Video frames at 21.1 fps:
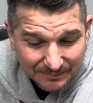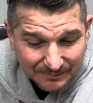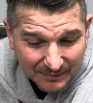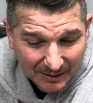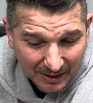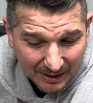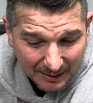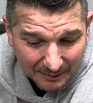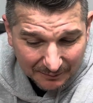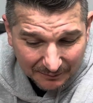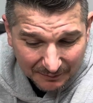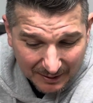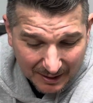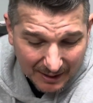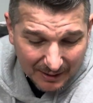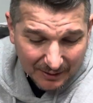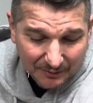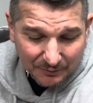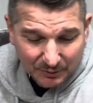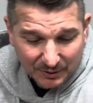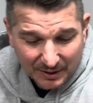I don't
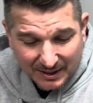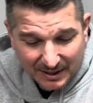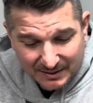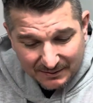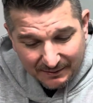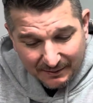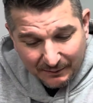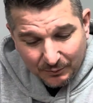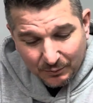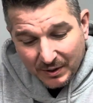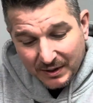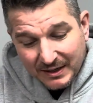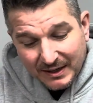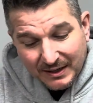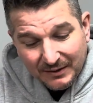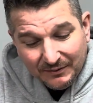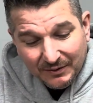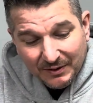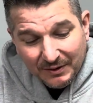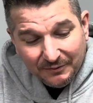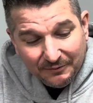know if you guys have ever run
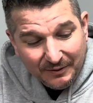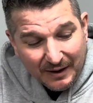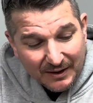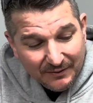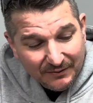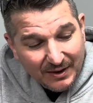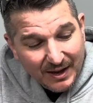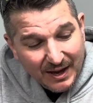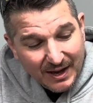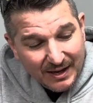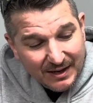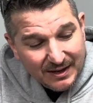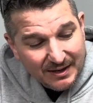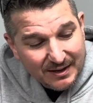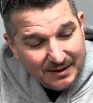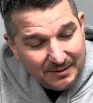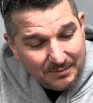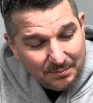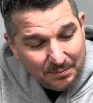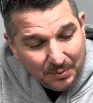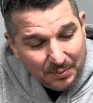even a 5K,
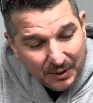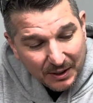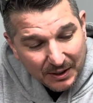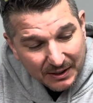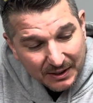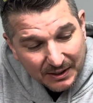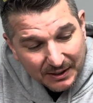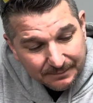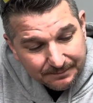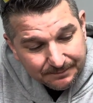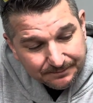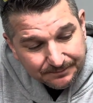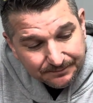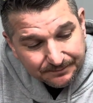but